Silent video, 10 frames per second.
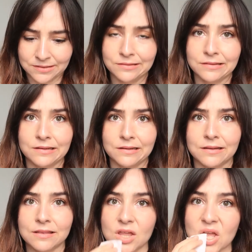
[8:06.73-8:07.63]
looking at
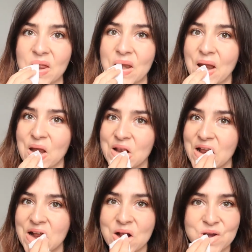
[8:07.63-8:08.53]
that thinking, how's
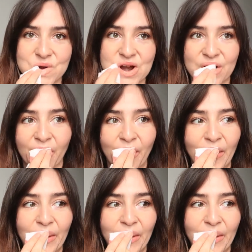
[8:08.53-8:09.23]
that gonna work?